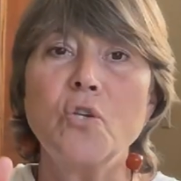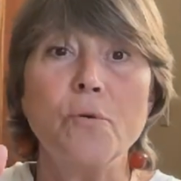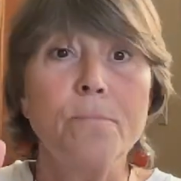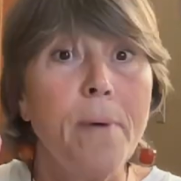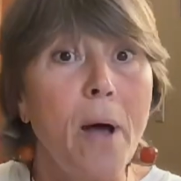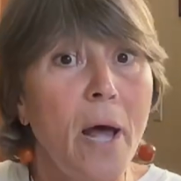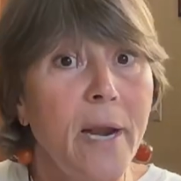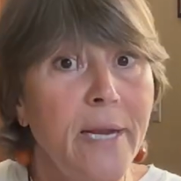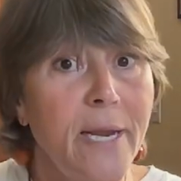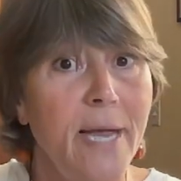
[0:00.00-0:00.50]
your
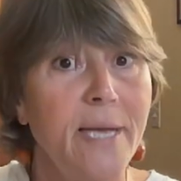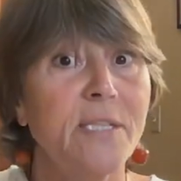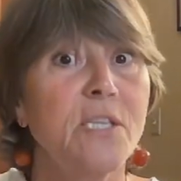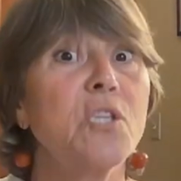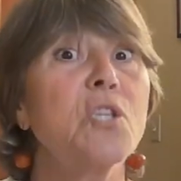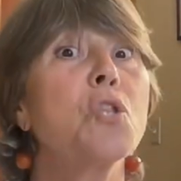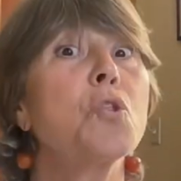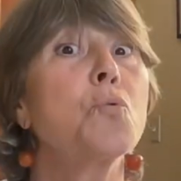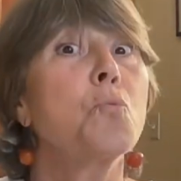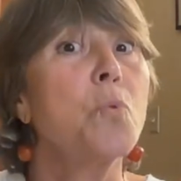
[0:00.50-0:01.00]
body
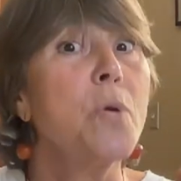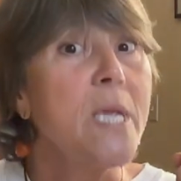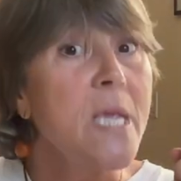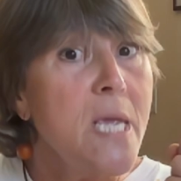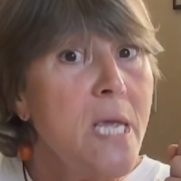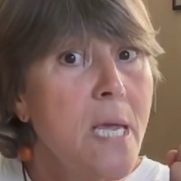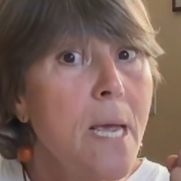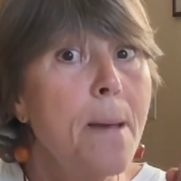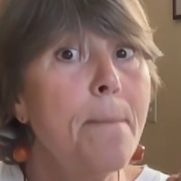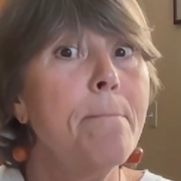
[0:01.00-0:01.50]
has
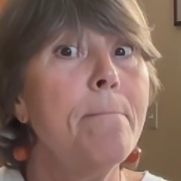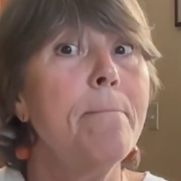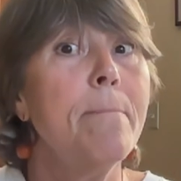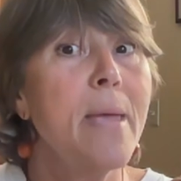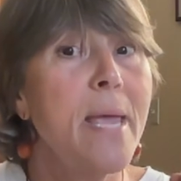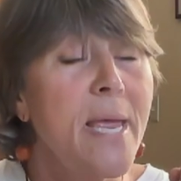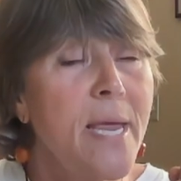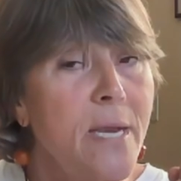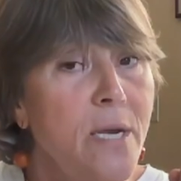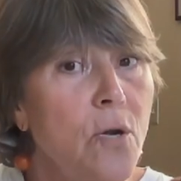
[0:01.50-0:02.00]
three
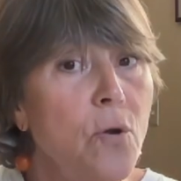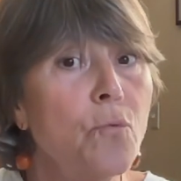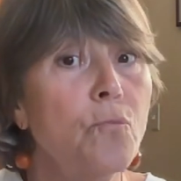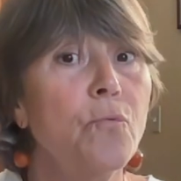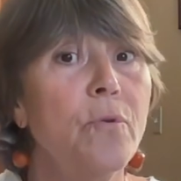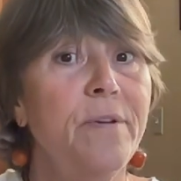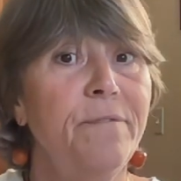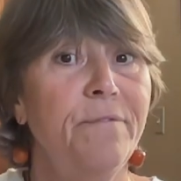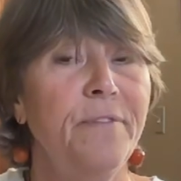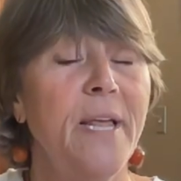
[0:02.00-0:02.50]
main
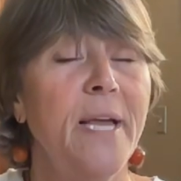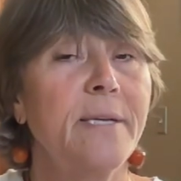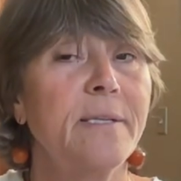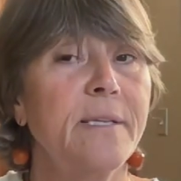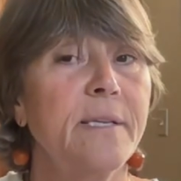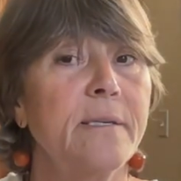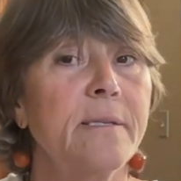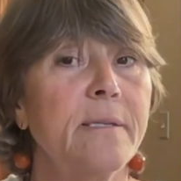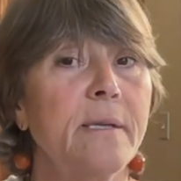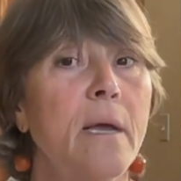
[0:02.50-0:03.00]

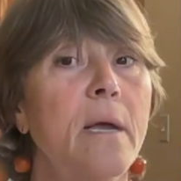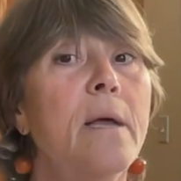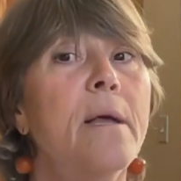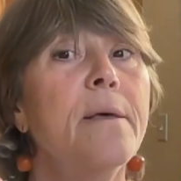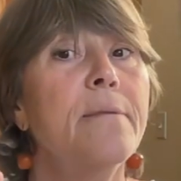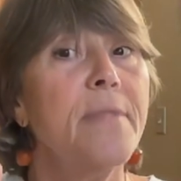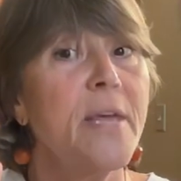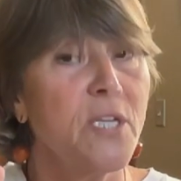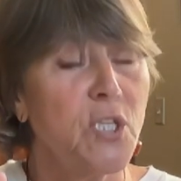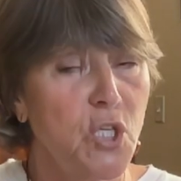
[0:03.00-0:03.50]
reflexes
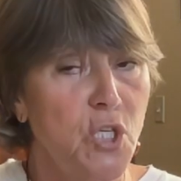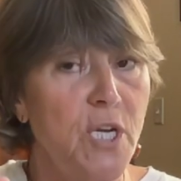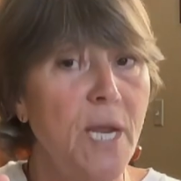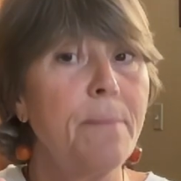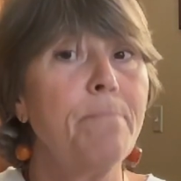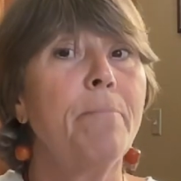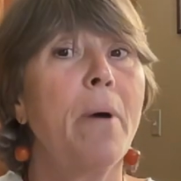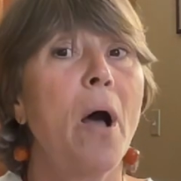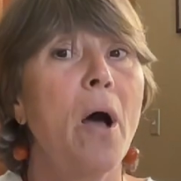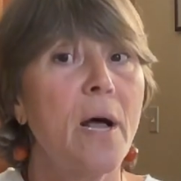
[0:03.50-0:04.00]
that
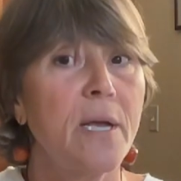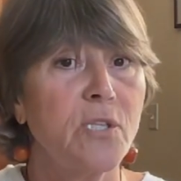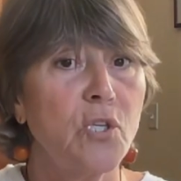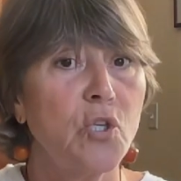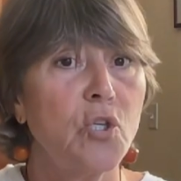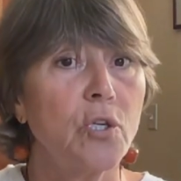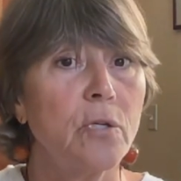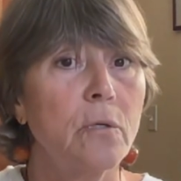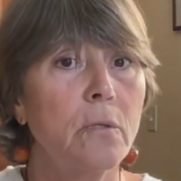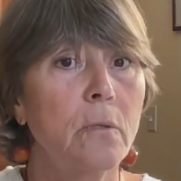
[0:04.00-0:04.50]
shape
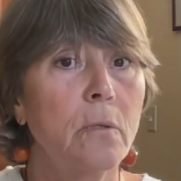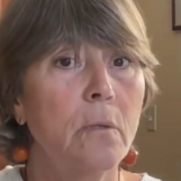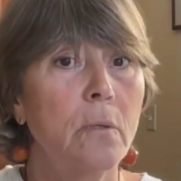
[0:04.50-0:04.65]
posture.